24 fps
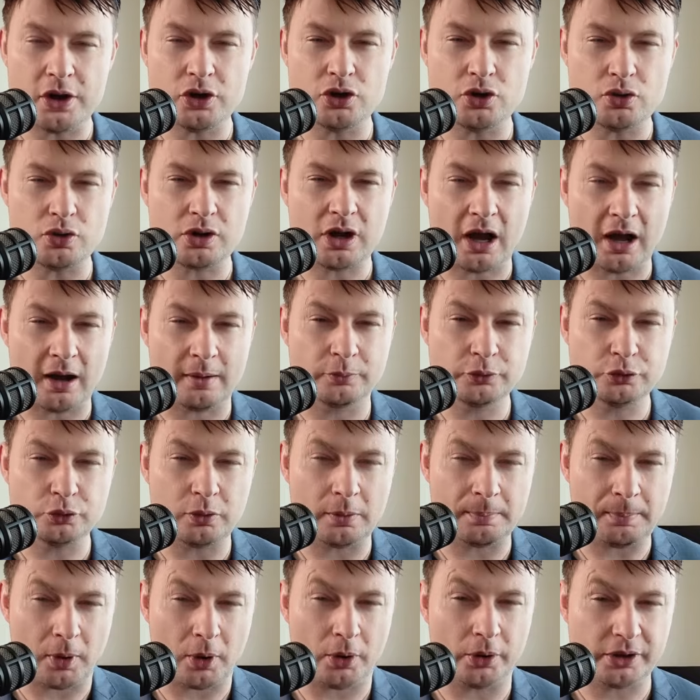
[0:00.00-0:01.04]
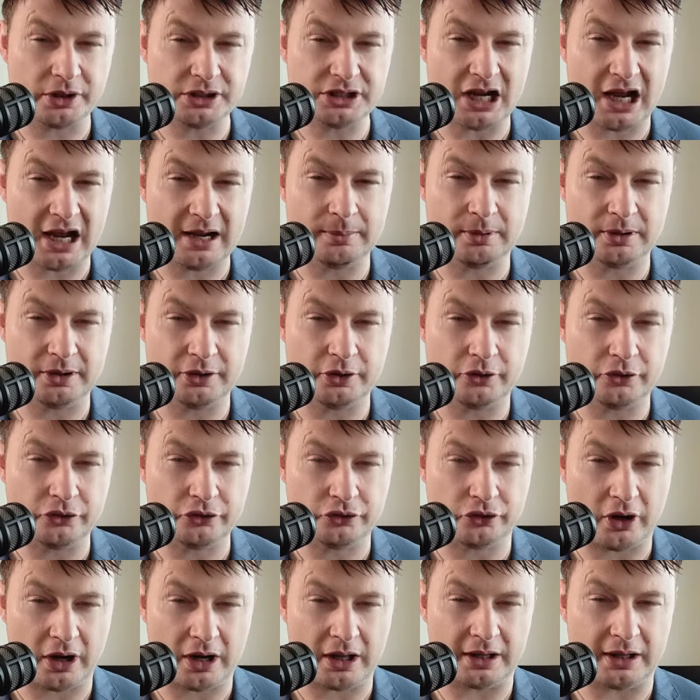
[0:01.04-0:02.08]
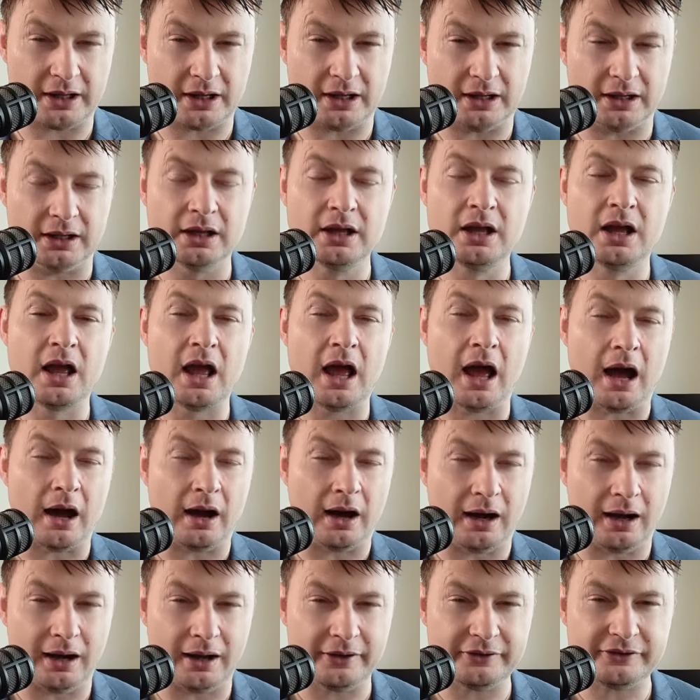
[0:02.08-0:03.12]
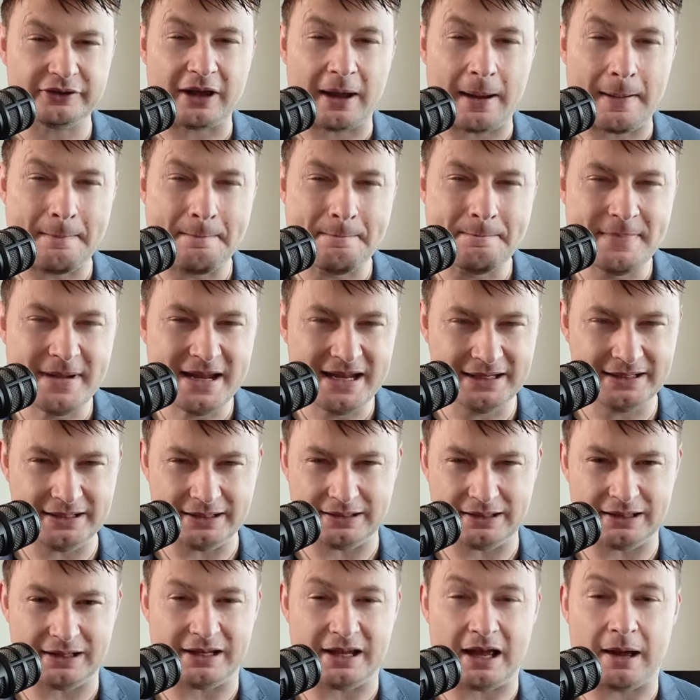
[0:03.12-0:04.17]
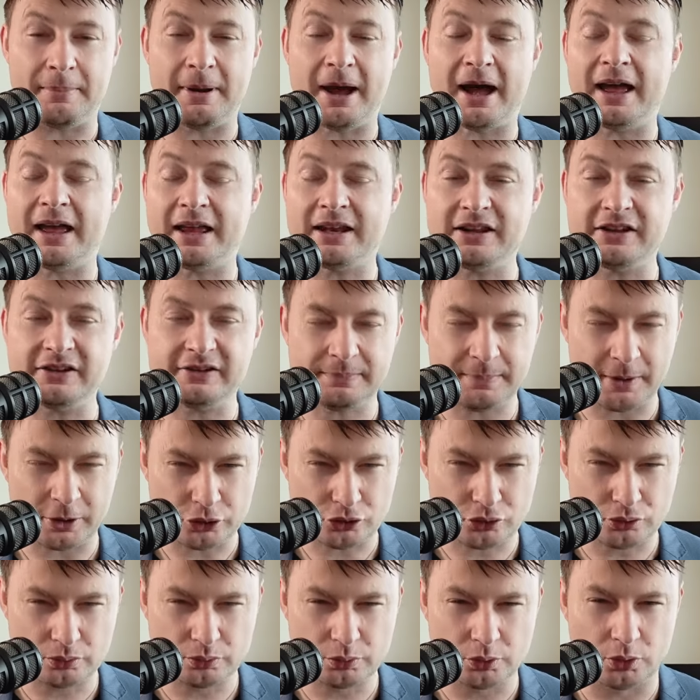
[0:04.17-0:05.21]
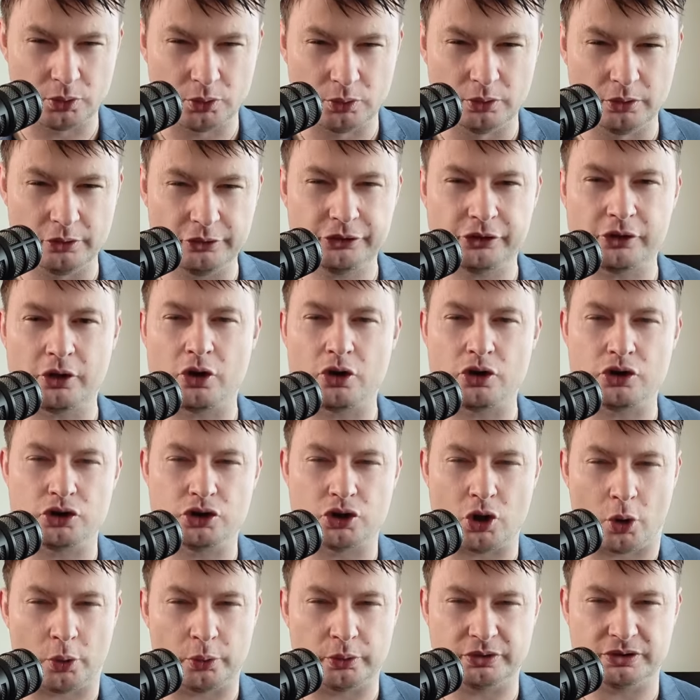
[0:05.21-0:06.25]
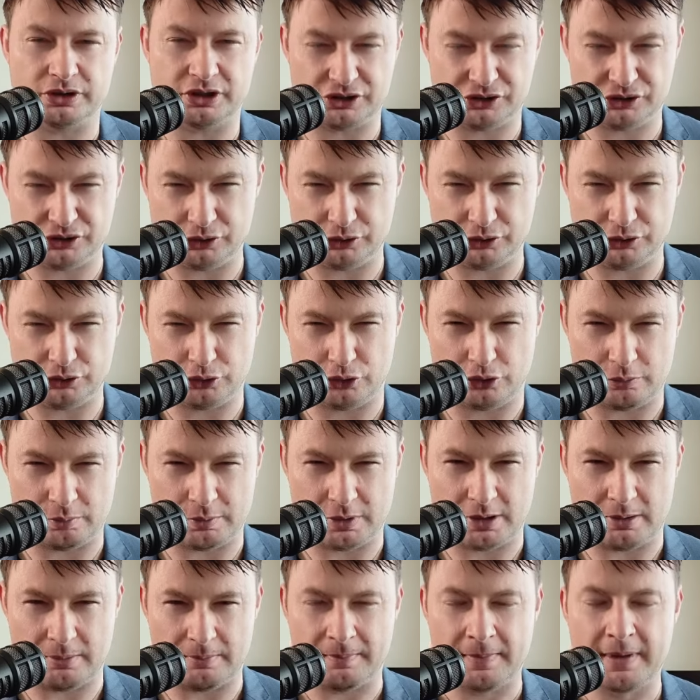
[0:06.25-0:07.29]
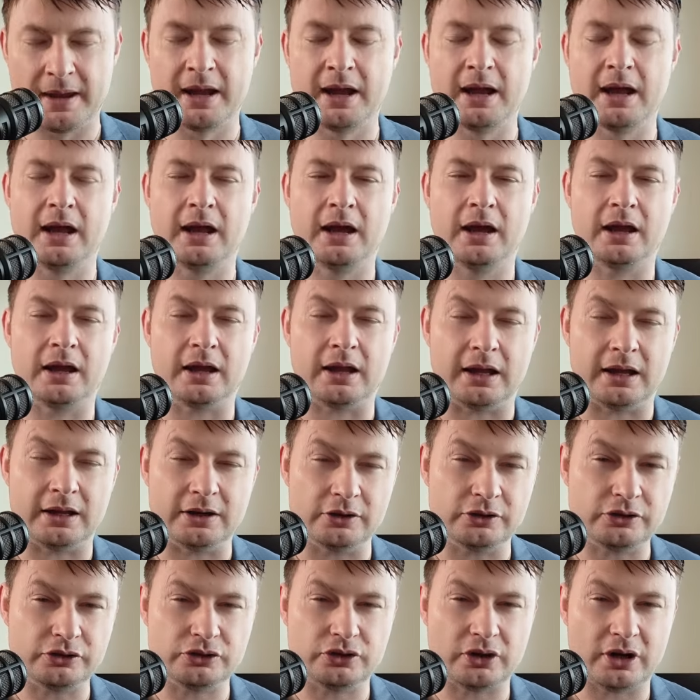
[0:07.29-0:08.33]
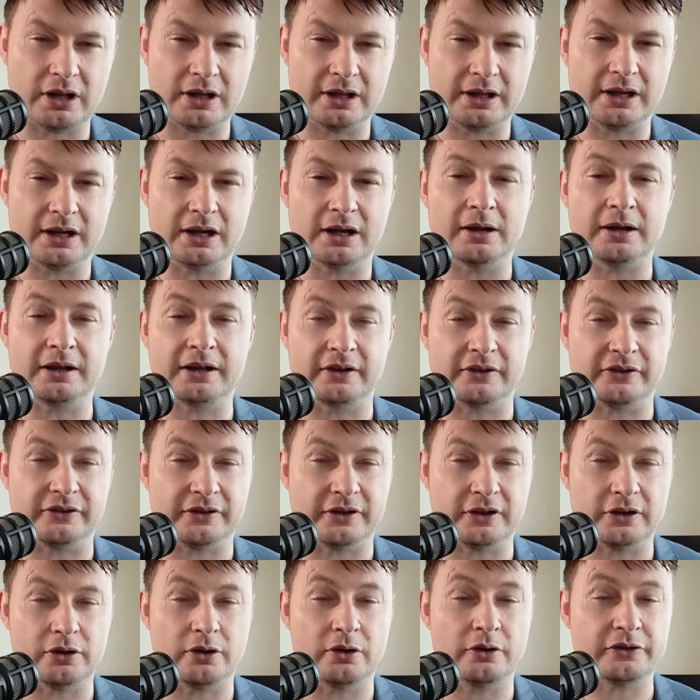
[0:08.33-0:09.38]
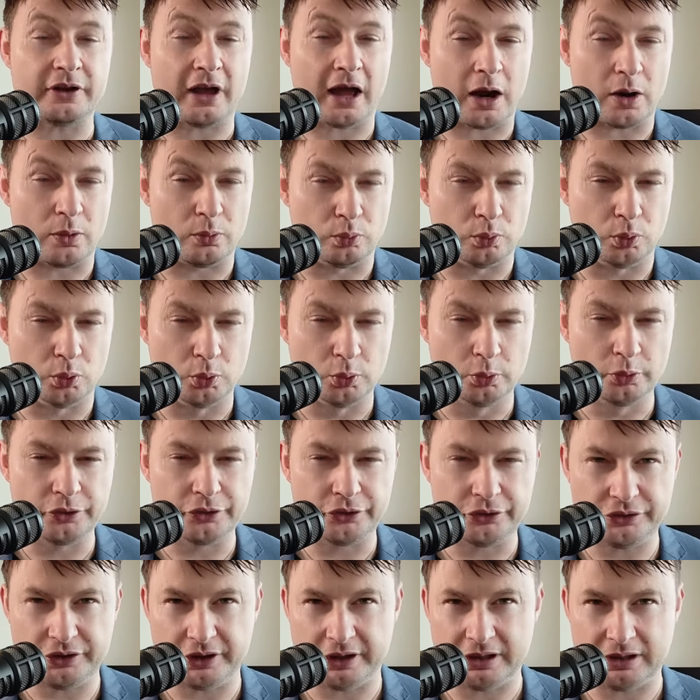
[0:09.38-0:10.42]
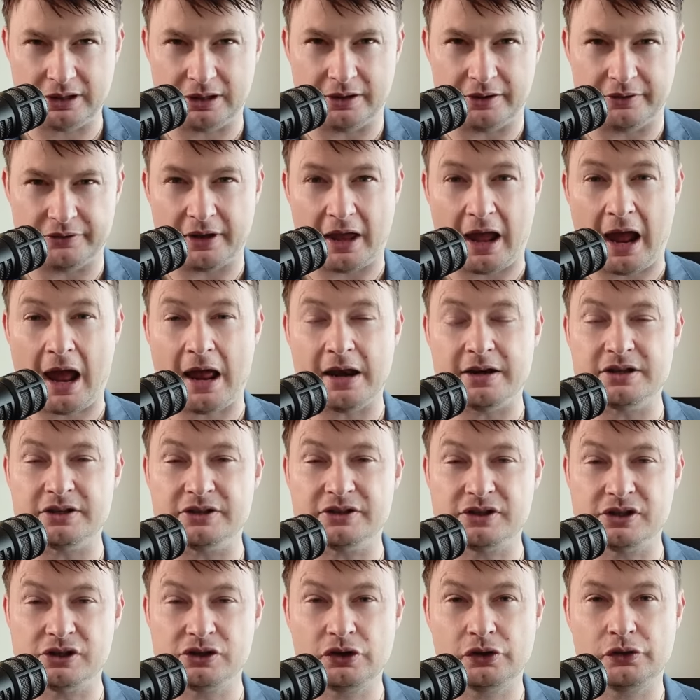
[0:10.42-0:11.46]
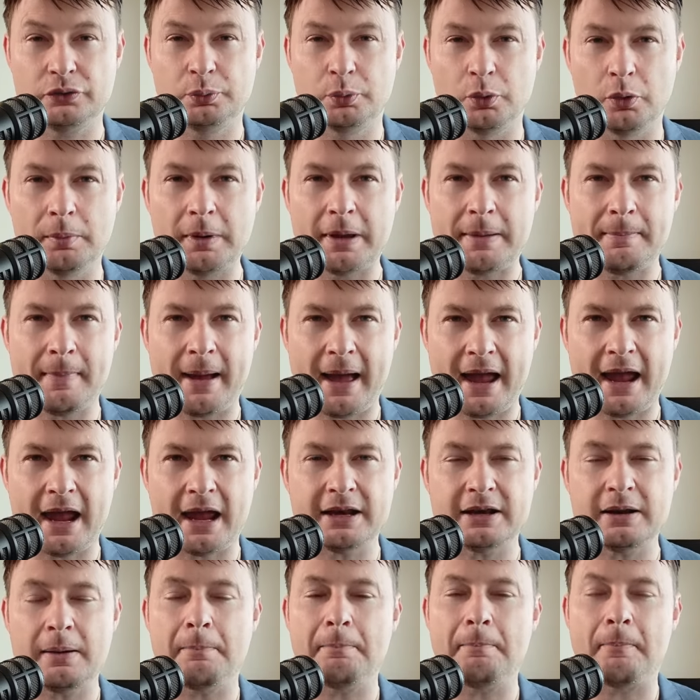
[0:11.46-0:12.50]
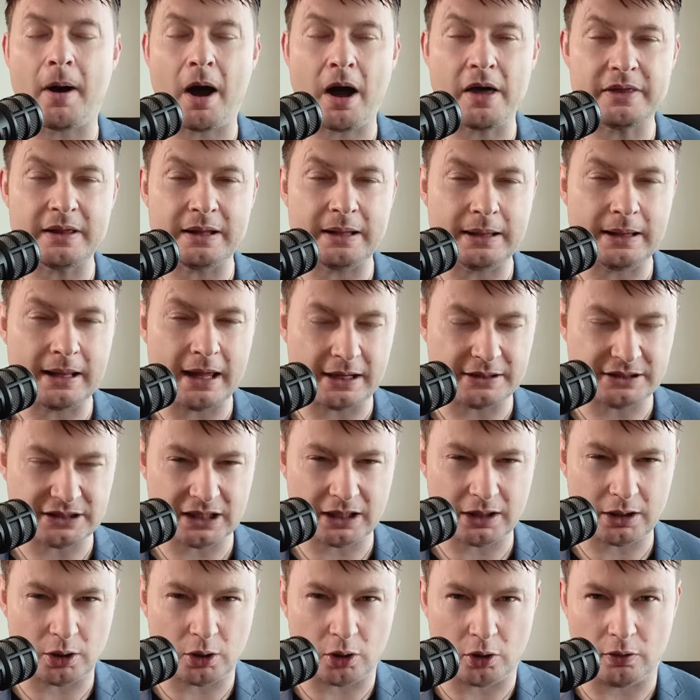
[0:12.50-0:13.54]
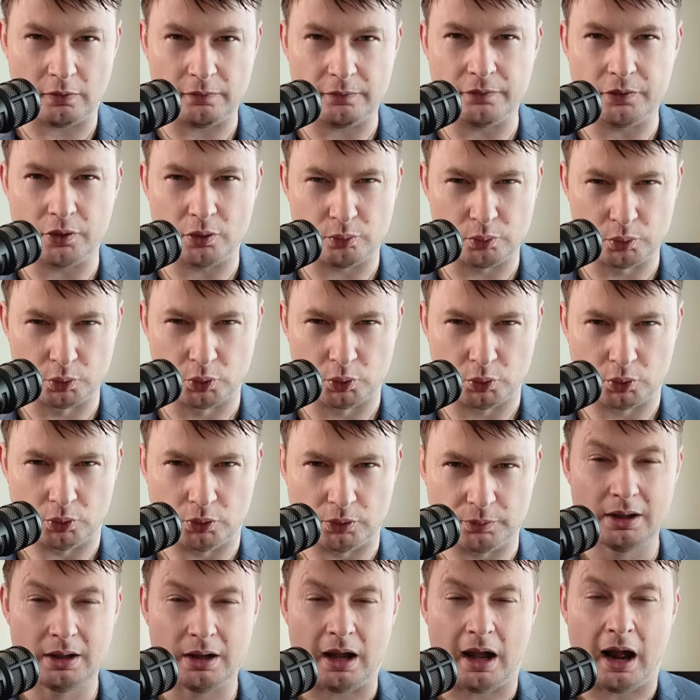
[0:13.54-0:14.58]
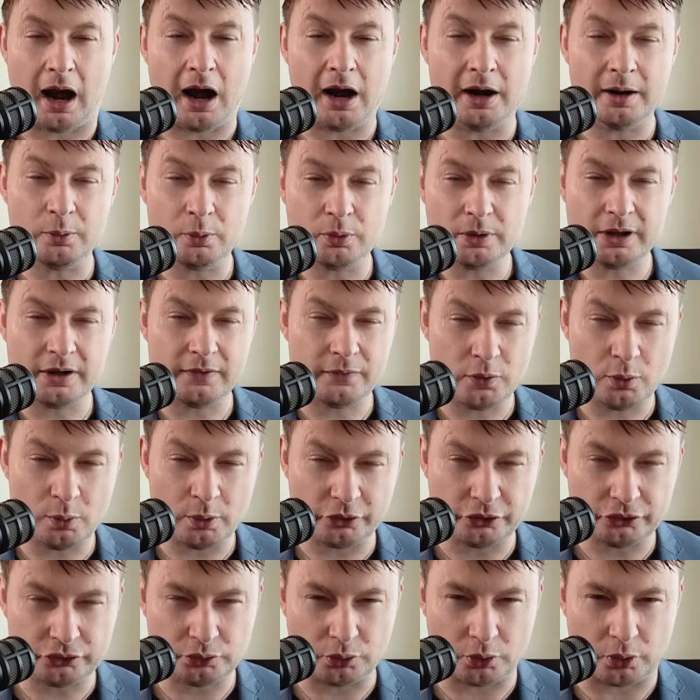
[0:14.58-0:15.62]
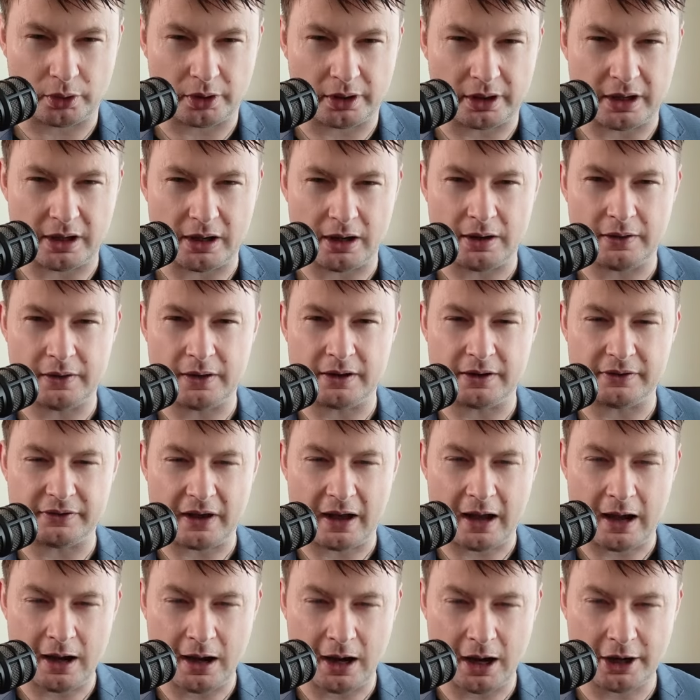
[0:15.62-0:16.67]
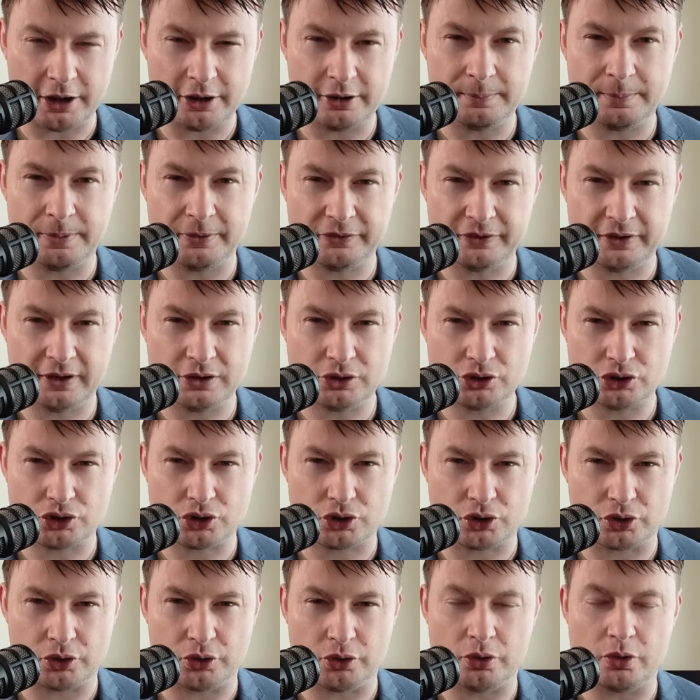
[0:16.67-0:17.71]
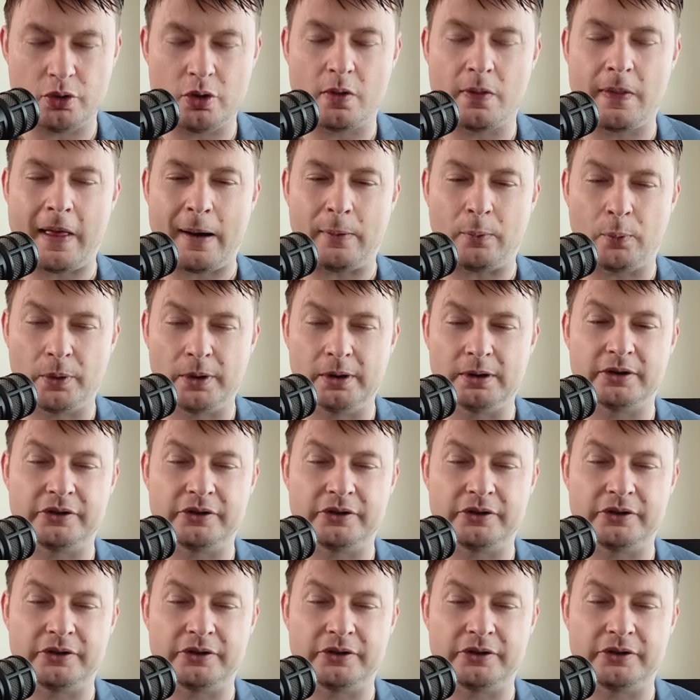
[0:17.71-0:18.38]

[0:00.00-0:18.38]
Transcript: you come to a poker table in Australia, ask immediately about any special rules, don't just assume them. In Australia, casinos are rule sticklers and decisions will be made by the letter of the rule. I will give you a story that is 100% true that will